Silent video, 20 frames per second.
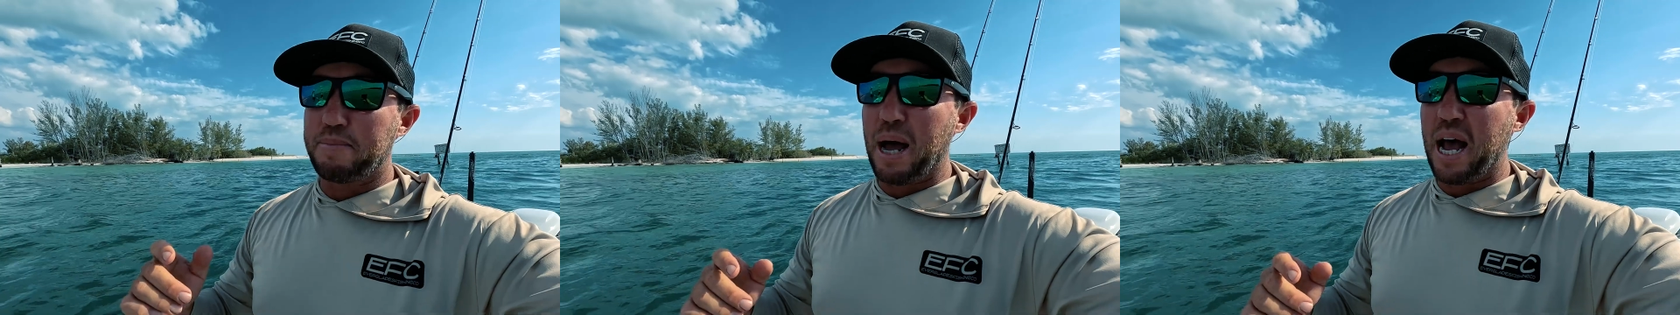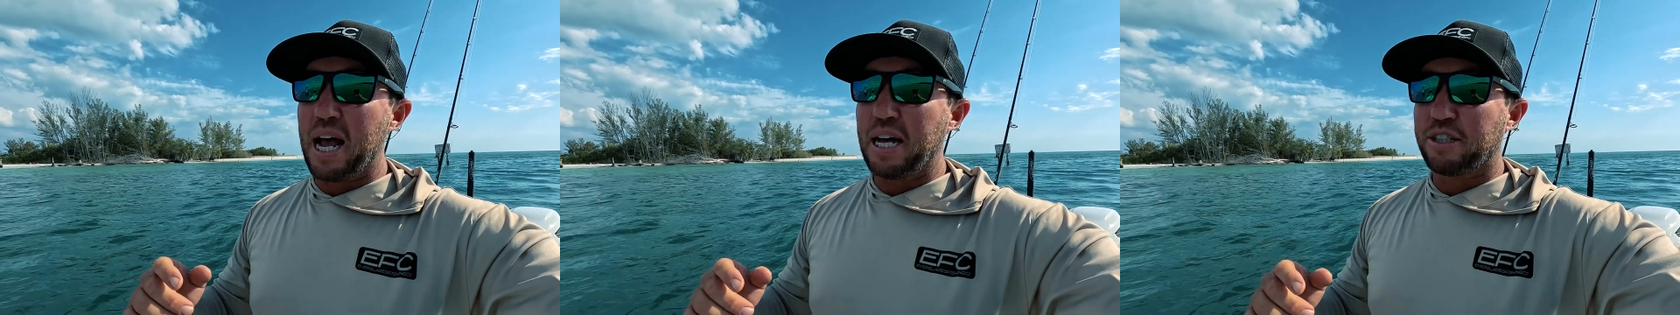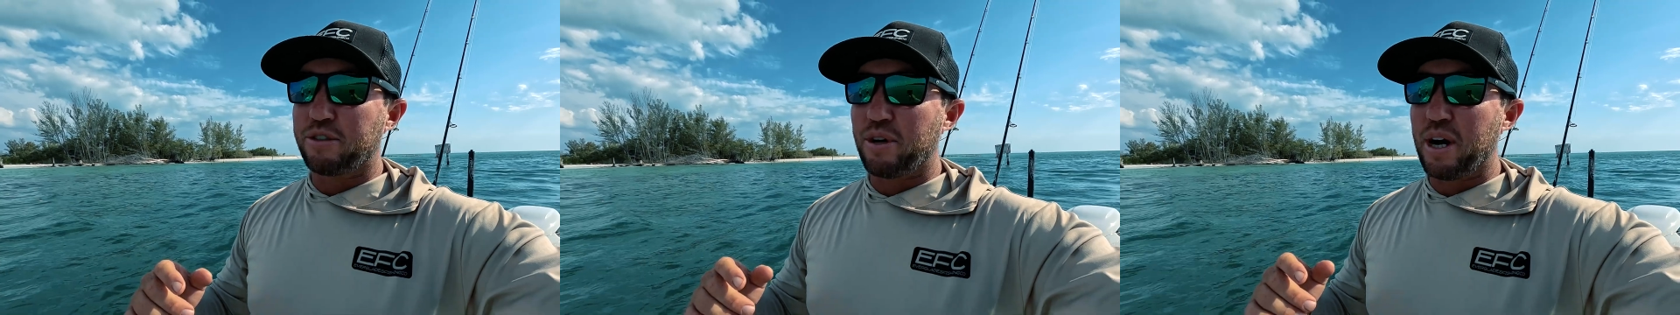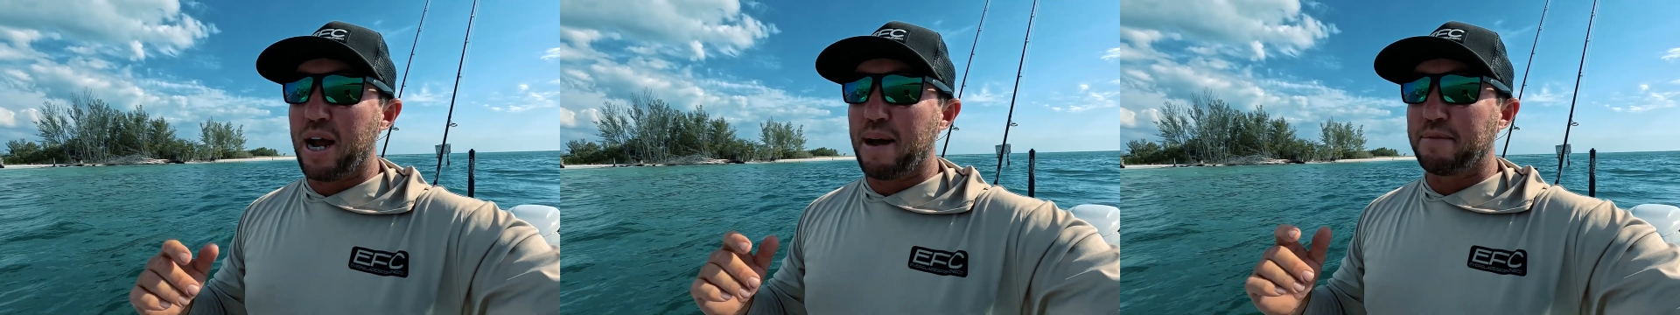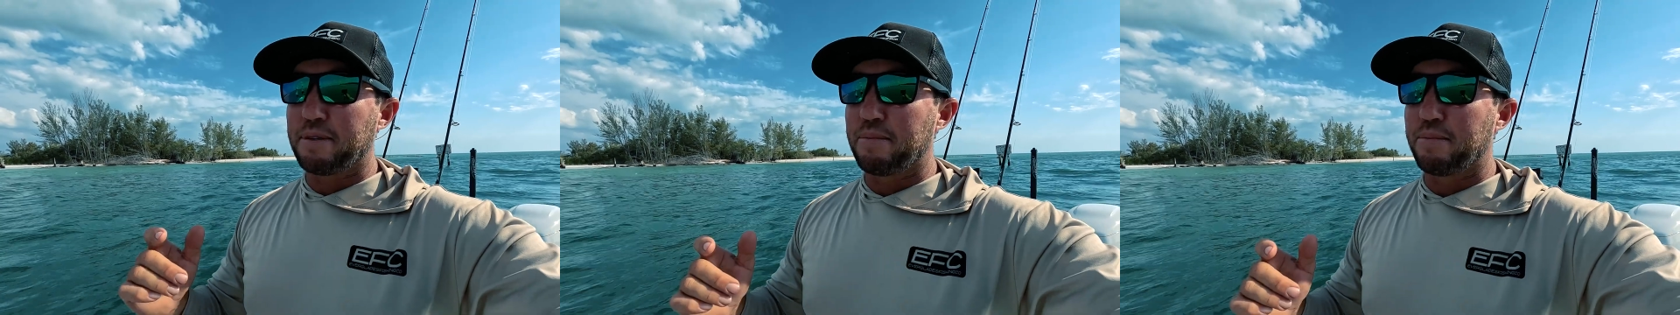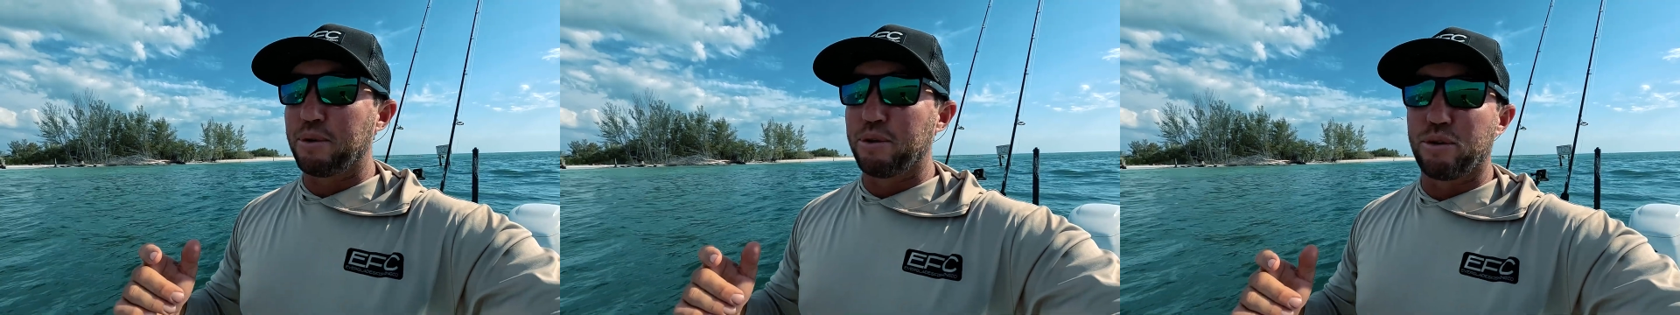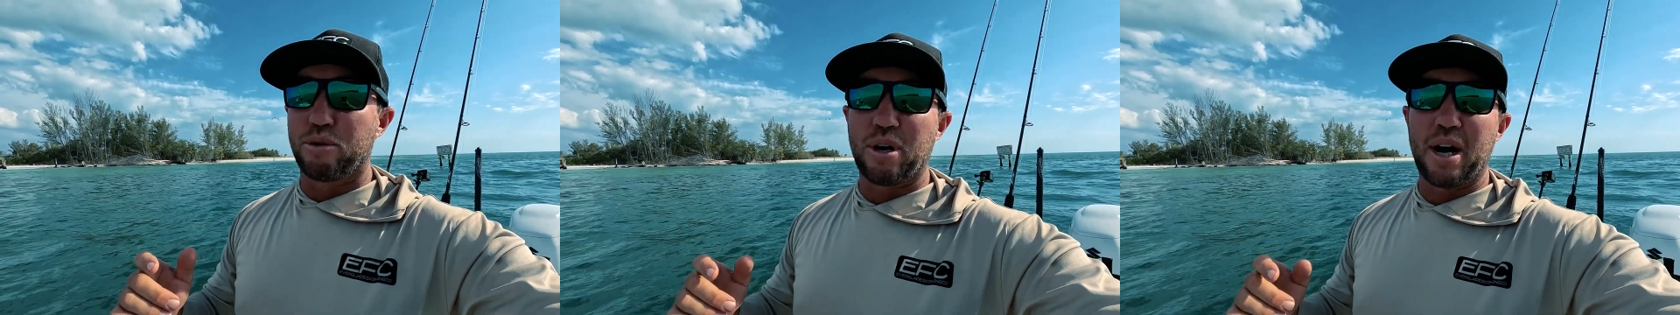pass crabs
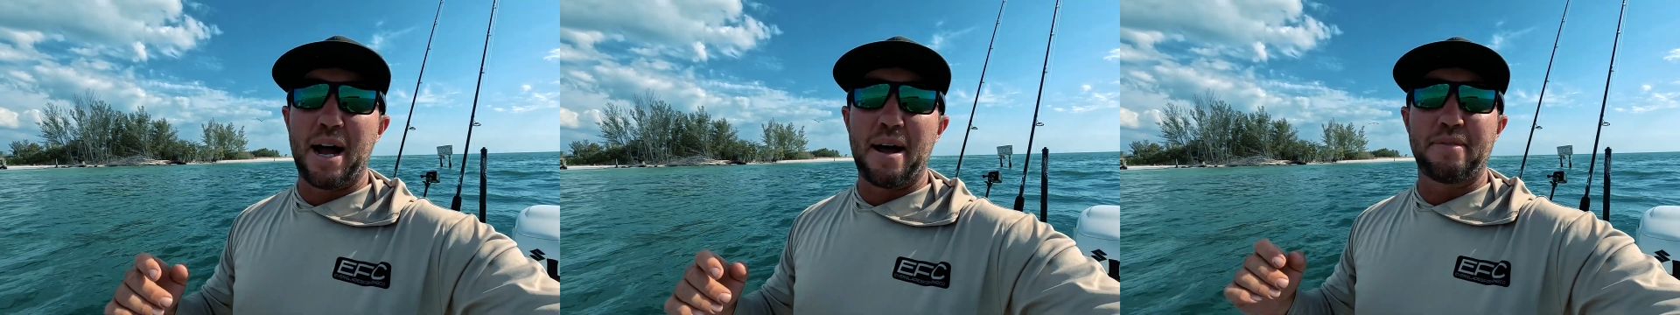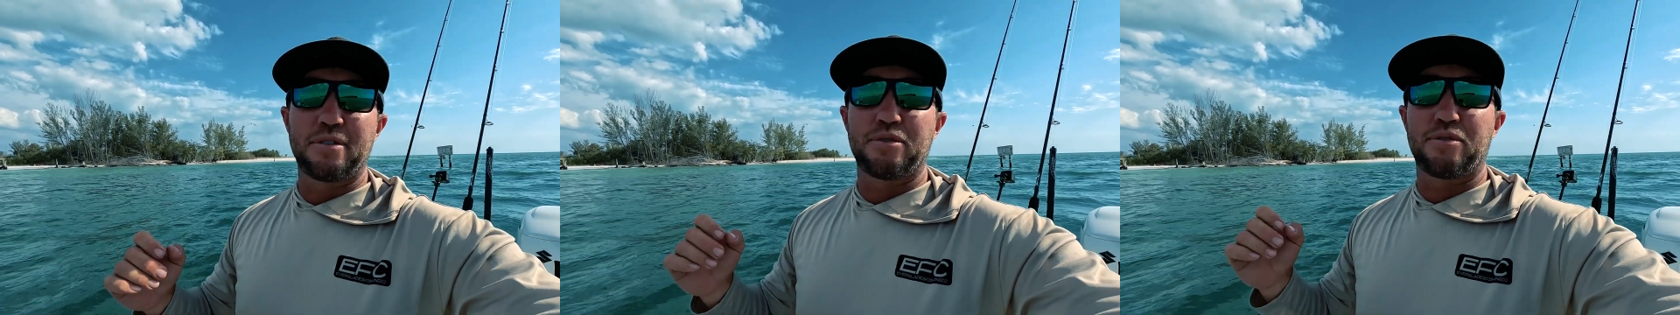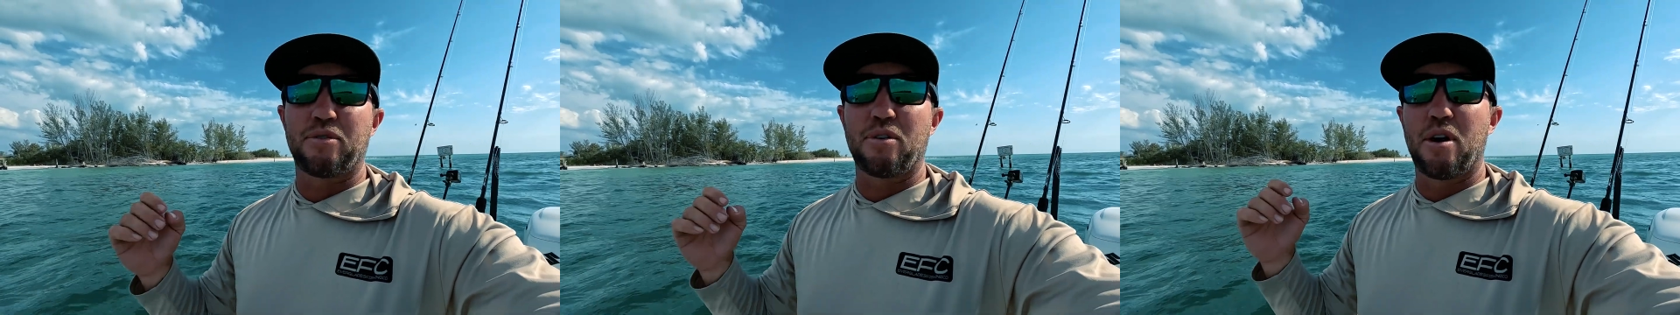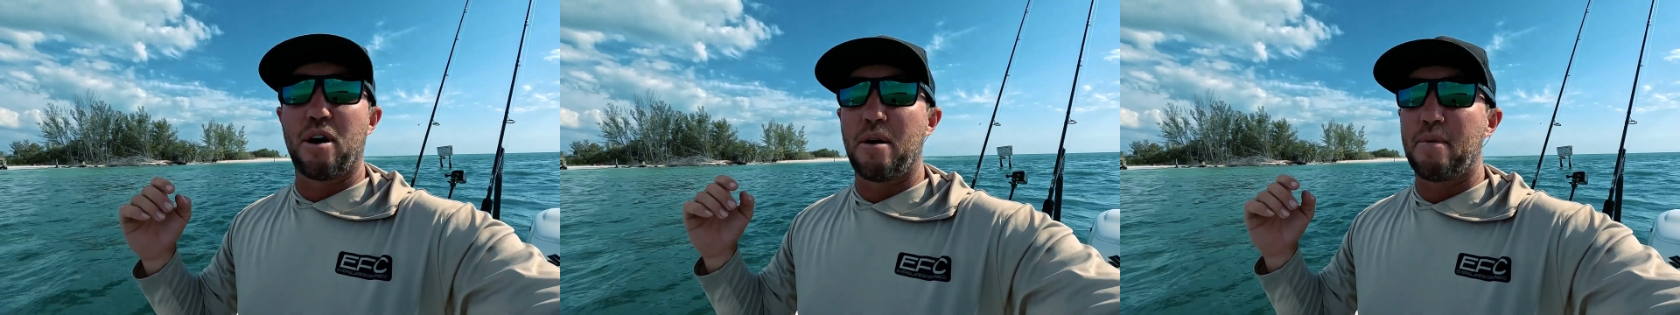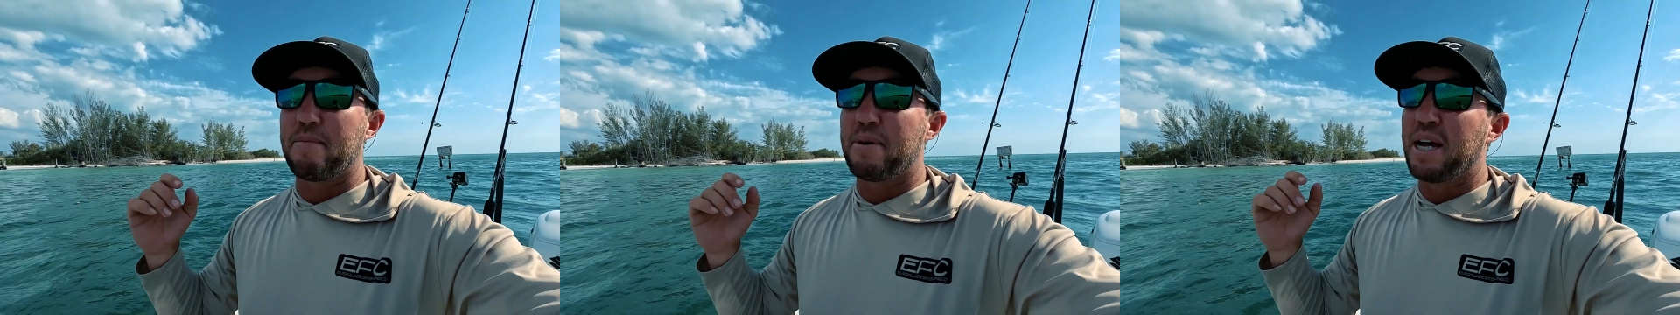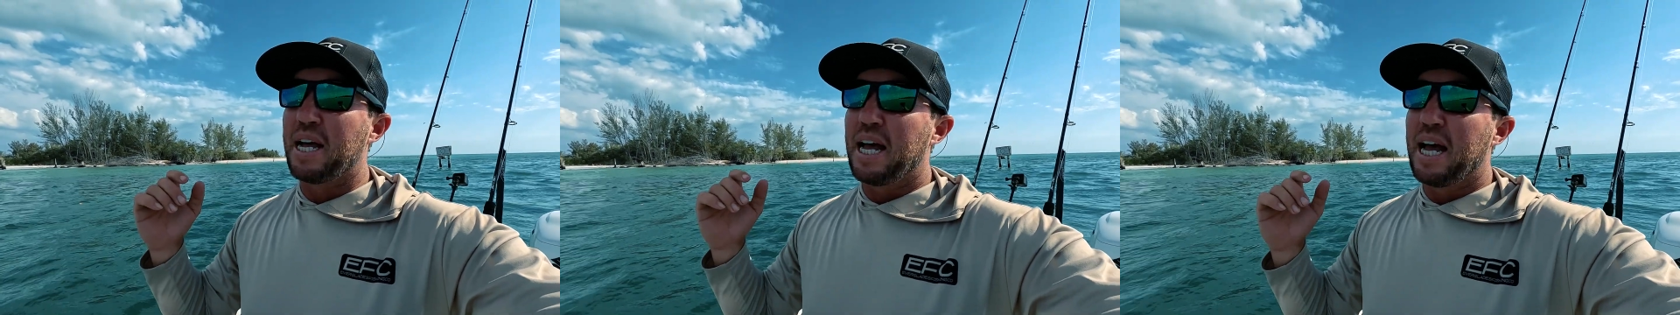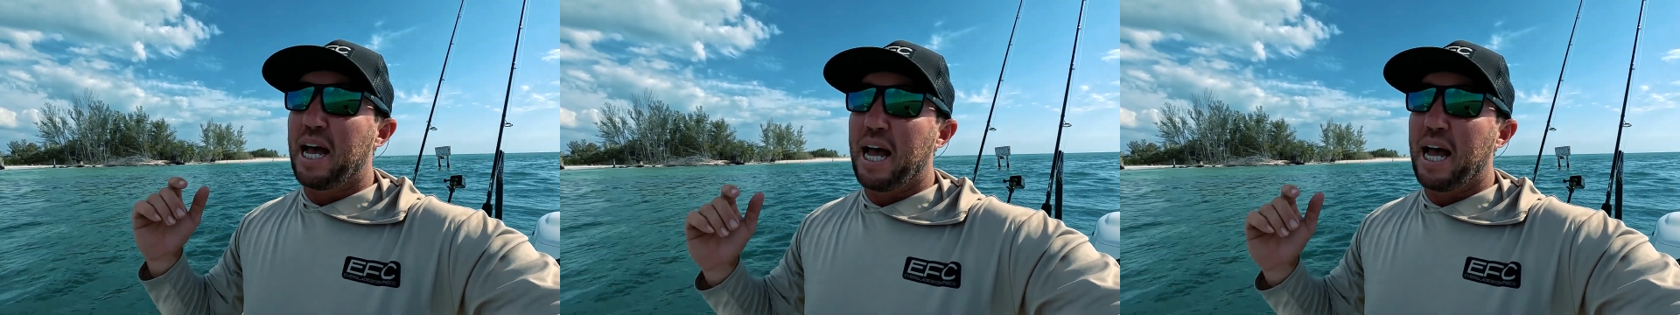and blue crabs from